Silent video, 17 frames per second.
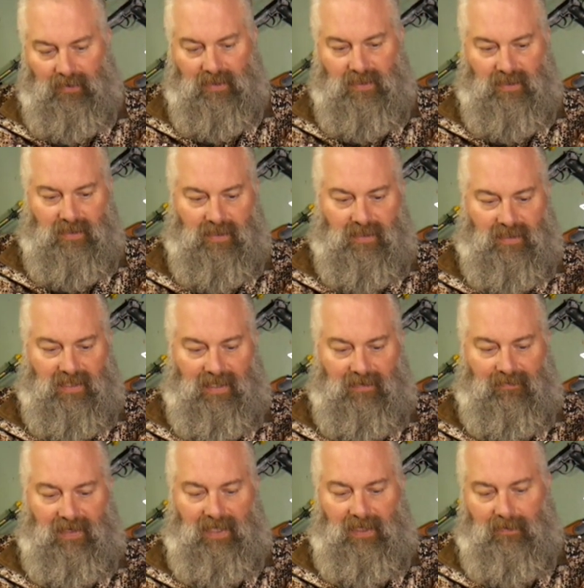This is a
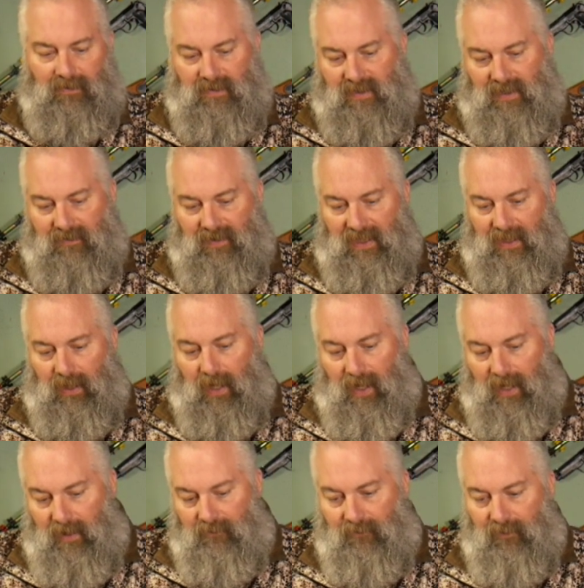CV
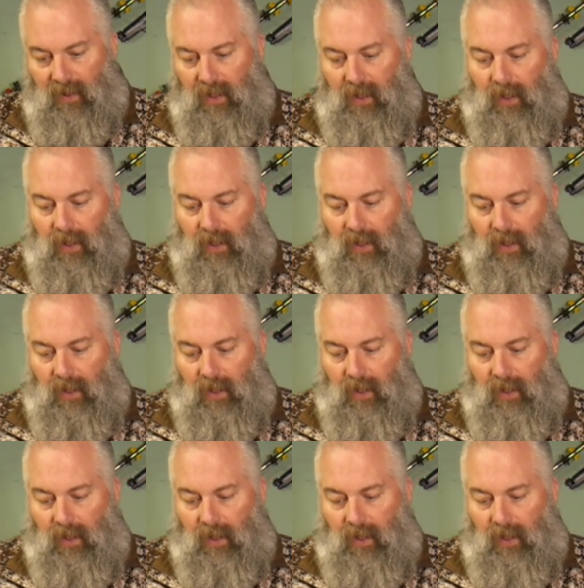Life,